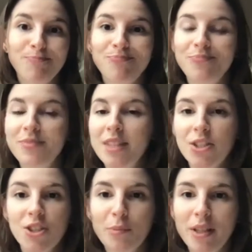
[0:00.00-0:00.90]

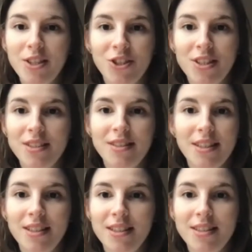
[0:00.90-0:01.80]
national pledges
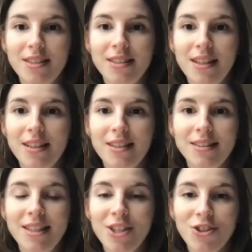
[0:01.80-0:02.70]
and
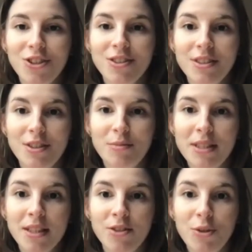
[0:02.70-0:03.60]
national
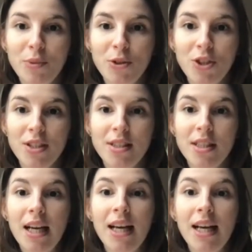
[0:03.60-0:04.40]
determined contributions,